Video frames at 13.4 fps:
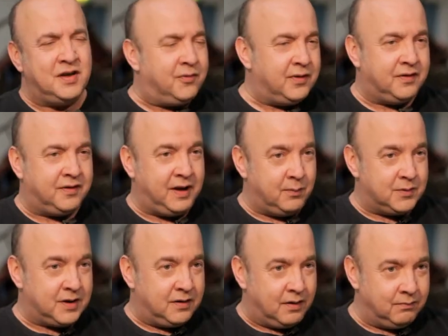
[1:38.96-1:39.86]
of different
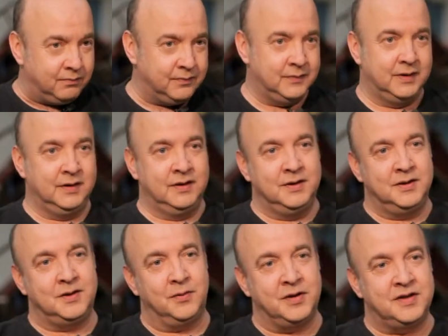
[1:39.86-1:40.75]
themes in them.
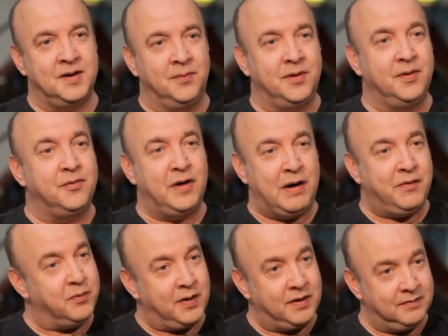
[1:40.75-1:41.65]
So there's something for
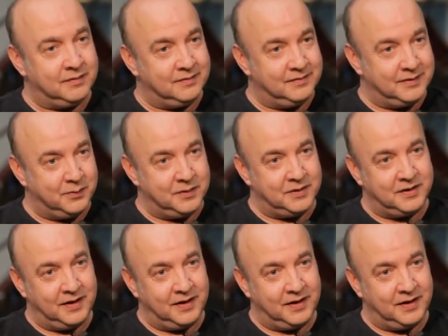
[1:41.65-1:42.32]
everyone, I would